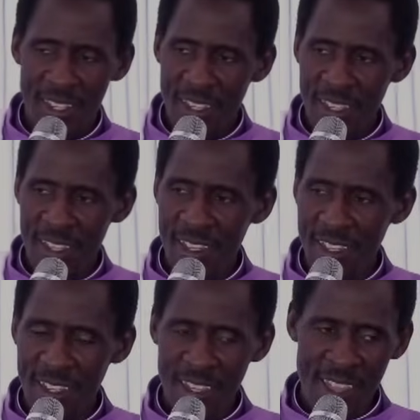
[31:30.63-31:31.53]

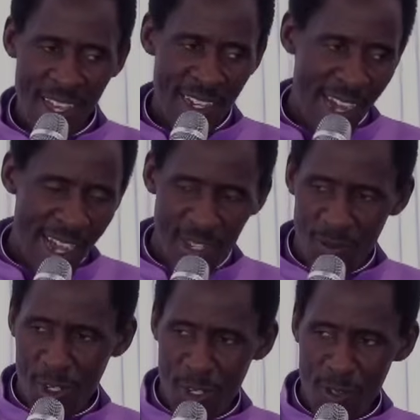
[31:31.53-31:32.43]
He, they cut
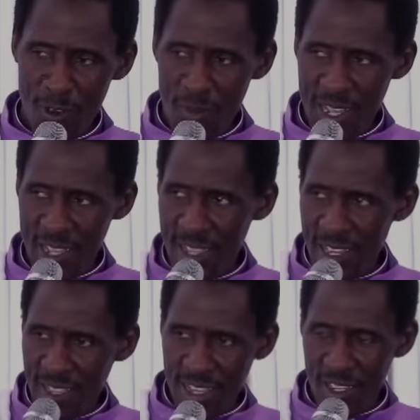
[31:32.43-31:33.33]
visions from here,
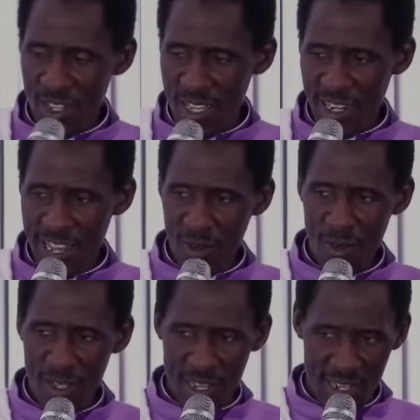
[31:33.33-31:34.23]
then they change
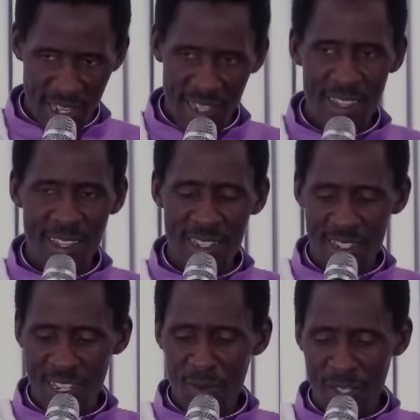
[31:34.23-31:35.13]
language and uh, they
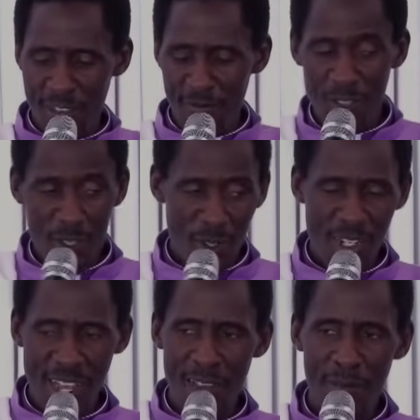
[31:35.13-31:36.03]
trend with them. Visions
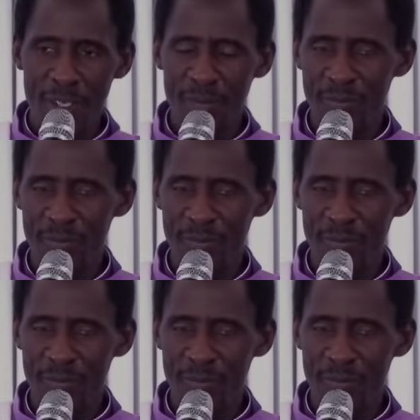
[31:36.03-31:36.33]
are hapa.